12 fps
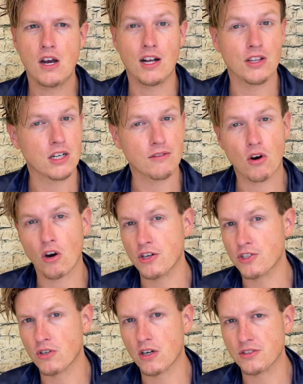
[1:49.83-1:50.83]
a lot of
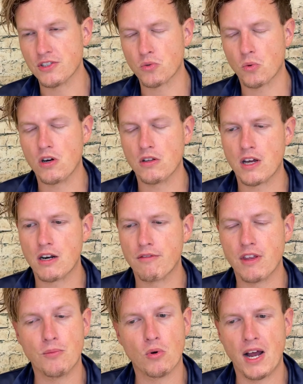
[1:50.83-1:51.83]
hard drugs as well. A lot of
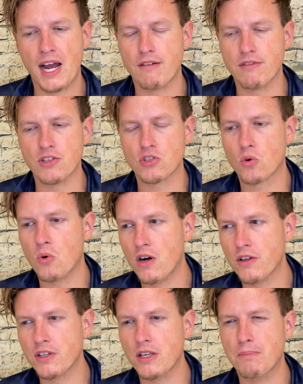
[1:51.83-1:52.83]
them will have this quality,